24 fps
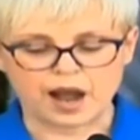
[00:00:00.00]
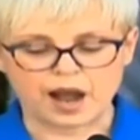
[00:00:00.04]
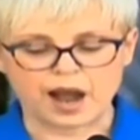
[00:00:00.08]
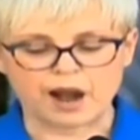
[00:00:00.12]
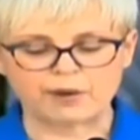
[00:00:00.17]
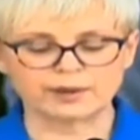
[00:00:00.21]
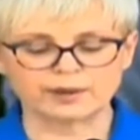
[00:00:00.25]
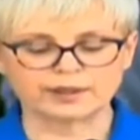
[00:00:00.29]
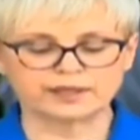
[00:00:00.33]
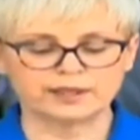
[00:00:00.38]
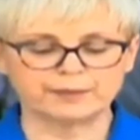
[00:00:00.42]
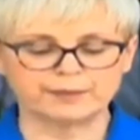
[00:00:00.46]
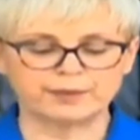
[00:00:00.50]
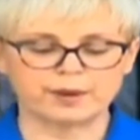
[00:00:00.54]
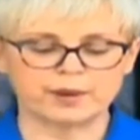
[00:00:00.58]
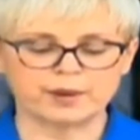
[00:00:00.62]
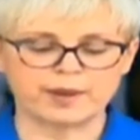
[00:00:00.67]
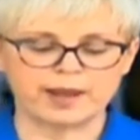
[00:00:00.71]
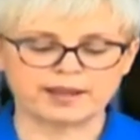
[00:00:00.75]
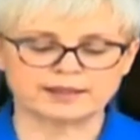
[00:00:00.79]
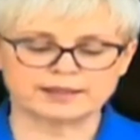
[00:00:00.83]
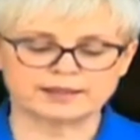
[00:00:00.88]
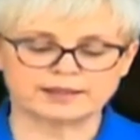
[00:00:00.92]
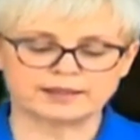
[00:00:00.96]
Our
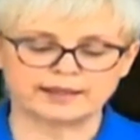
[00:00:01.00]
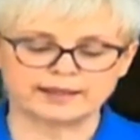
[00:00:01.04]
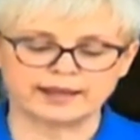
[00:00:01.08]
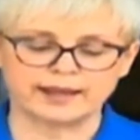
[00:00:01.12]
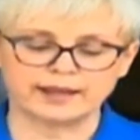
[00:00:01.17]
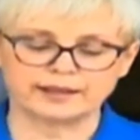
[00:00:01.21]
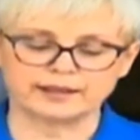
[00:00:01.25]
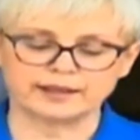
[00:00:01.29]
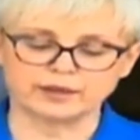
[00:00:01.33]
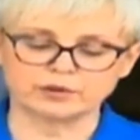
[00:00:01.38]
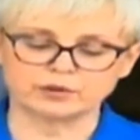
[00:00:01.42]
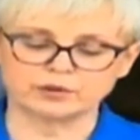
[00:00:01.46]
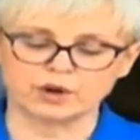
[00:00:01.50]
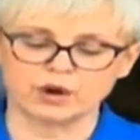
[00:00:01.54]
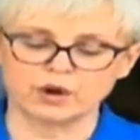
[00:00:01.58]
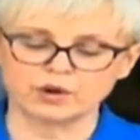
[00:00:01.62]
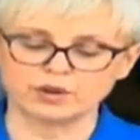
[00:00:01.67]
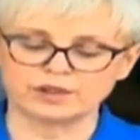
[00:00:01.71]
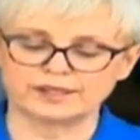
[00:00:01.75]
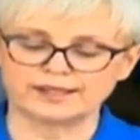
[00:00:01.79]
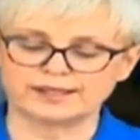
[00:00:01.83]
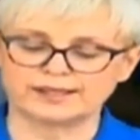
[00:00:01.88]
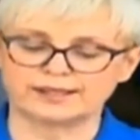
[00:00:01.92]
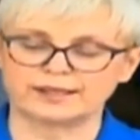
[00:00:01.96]
diplomats take their
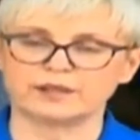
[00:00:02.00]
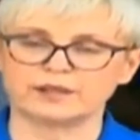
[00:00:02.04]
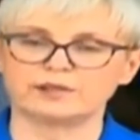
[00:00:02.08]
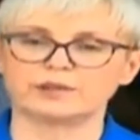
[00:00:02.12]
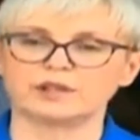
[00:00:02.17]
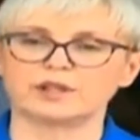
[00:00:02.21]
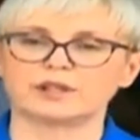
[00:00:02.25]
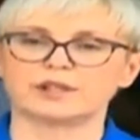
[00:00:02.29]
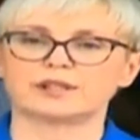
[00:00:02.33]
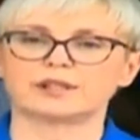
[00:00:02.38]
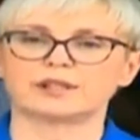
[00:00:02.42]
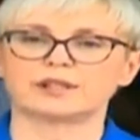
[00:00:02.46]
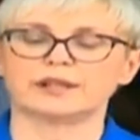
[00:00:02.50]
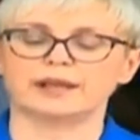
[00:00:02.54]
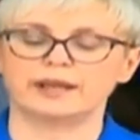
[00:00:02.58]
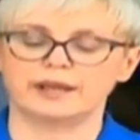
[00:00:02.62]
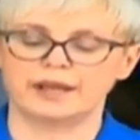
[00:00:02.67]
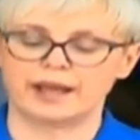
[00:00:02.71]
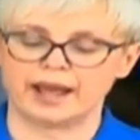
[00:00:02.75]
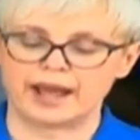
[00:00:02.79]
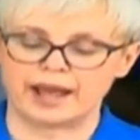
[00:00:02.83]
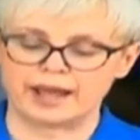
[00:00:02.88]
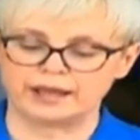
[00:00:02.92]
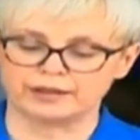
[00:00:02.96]
role
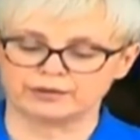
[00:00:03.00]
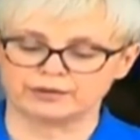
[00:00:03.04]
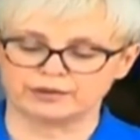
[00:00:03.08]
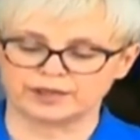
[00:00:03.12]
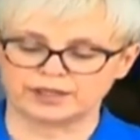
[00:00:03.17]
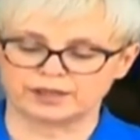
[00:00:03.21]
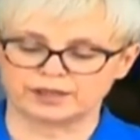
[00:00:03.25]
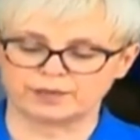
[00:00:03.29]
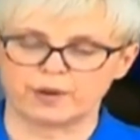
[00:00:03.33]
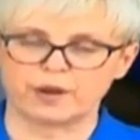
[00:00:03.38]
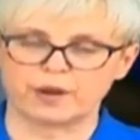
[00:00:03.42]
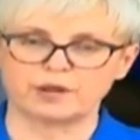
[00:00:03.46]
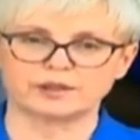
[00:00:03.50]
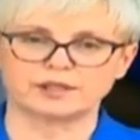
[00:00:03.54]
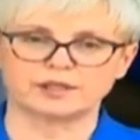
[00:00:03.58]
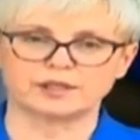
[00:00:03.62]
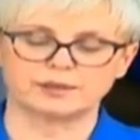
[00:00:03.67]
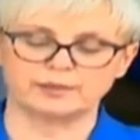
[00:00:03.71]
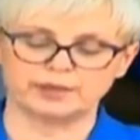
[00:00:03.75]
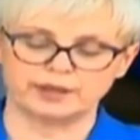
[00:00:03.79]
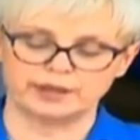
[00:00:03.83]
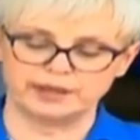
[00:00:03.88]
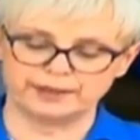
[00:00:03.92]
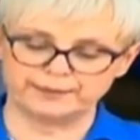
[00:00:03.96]
seriously and
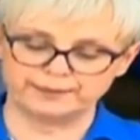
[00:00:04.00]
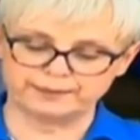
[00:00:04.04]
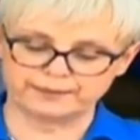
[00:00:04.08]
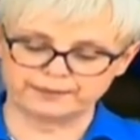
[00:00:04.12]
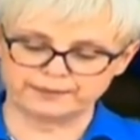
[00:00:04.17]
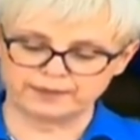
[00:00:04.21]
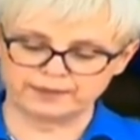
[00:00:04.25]
responsibly.